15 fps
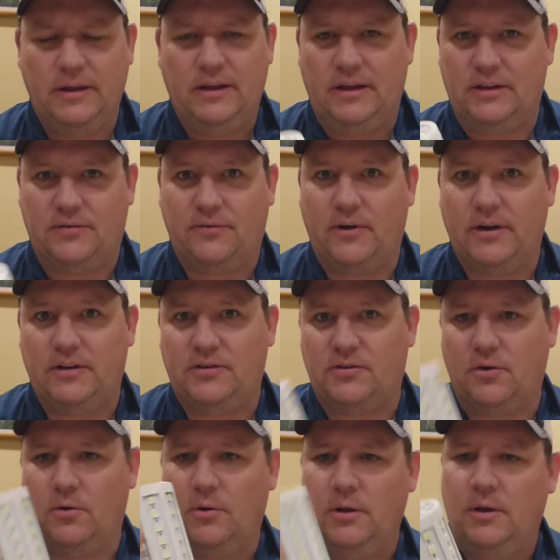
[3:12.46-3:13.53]
It's funny.
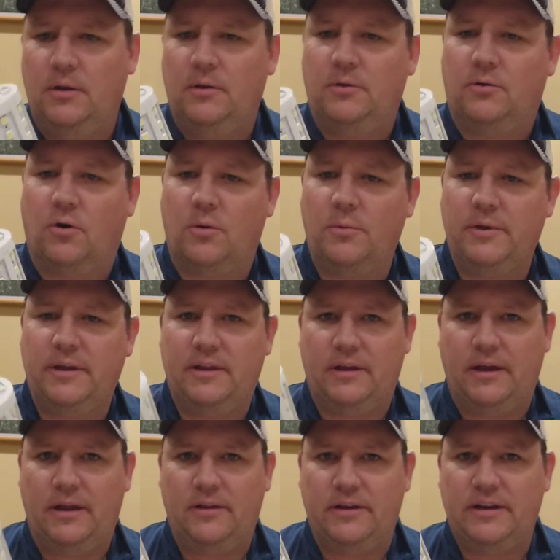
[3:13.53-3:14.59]
So normally
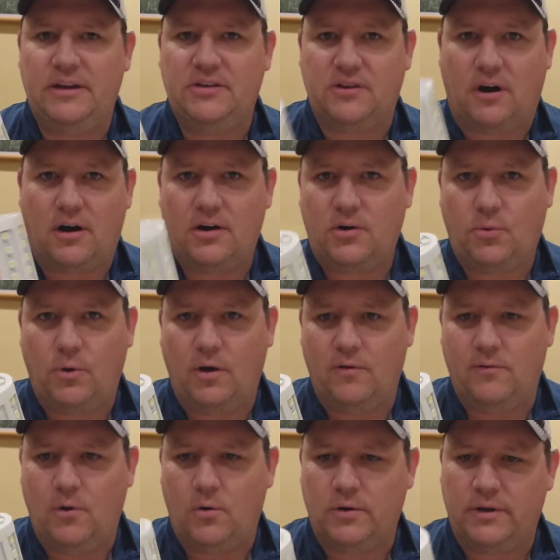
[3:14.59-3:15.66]
the LEDs are
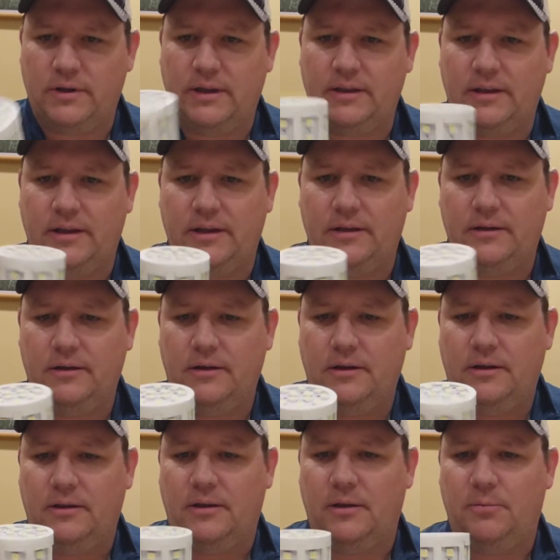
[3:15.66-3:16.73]
12-volt, and then
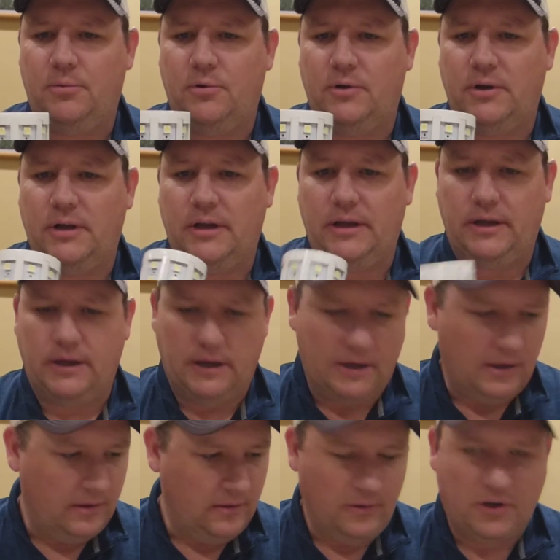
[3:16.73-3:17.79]
they put
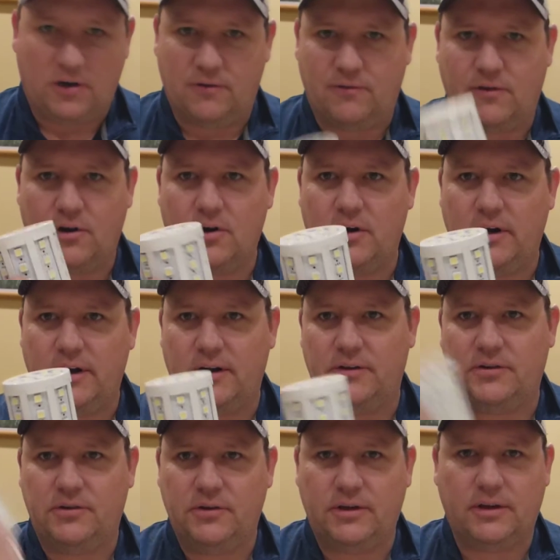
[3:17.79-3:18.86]
a converter in here
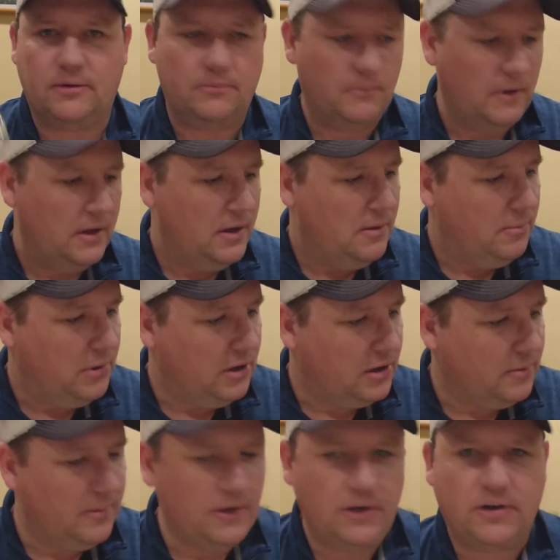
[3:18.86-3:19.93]
so you can plug
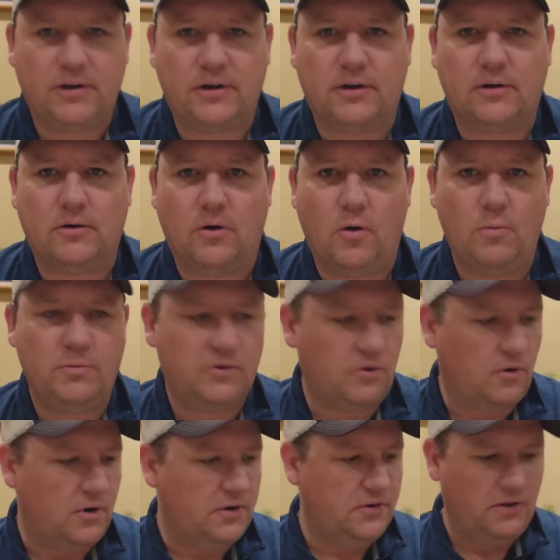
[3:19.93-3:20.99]
them into your home
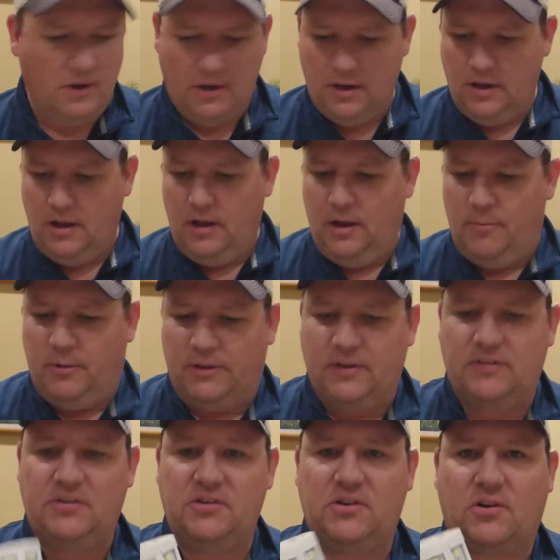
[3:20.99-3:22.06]
source. But
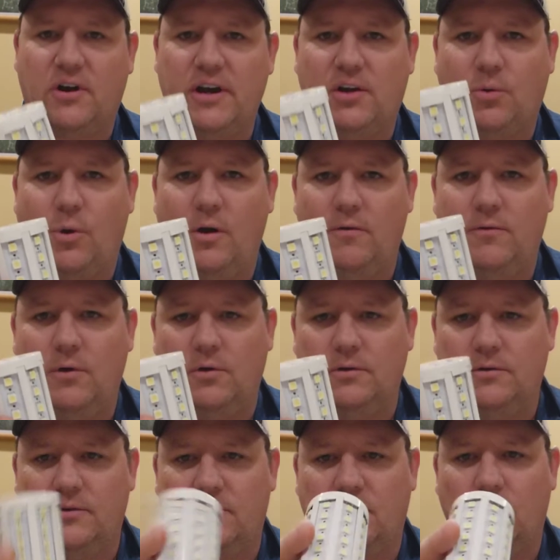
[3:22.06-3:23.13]
this is straight
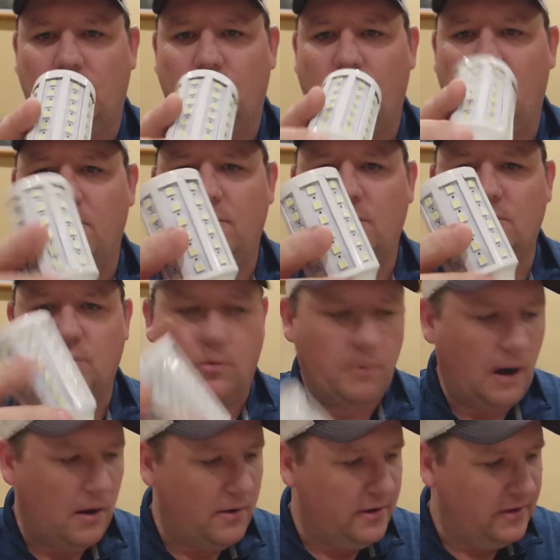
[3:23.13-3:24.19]
12-volt, so 12 volts will
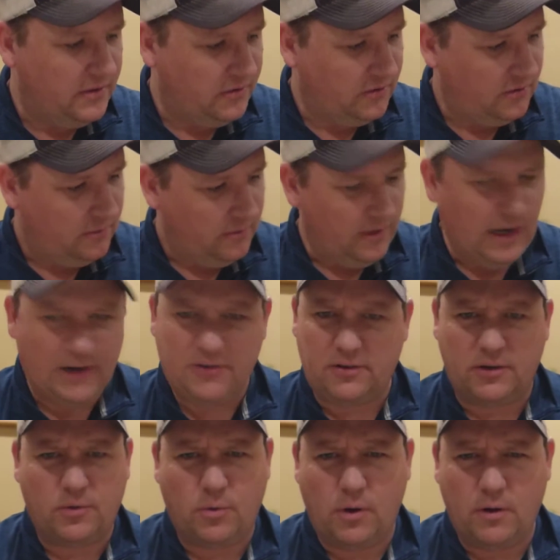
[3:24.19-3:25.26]
power this.
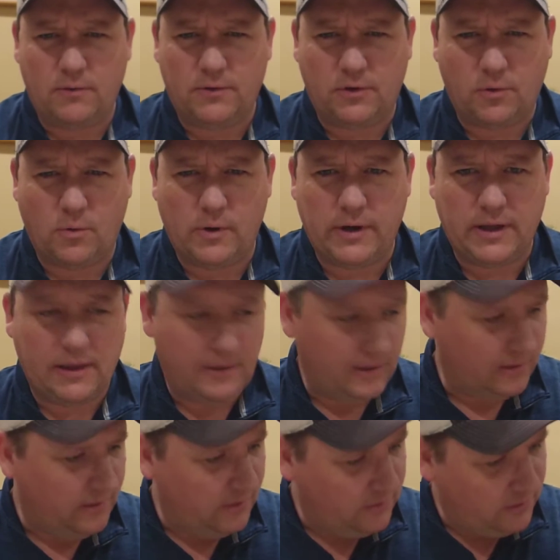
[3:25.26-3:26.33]
Actually 12 to 20, I
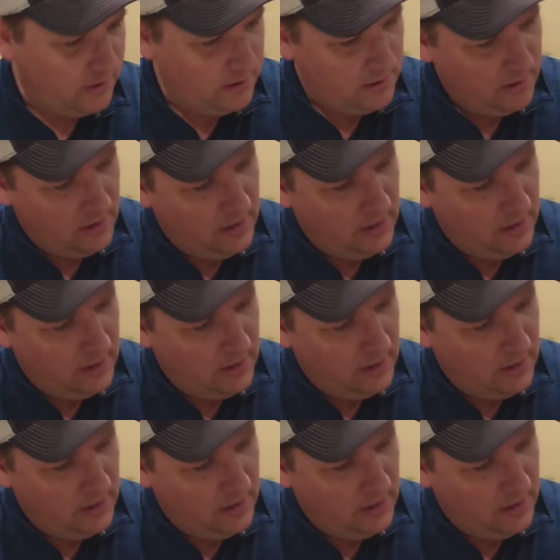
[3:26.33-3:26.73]
think they say.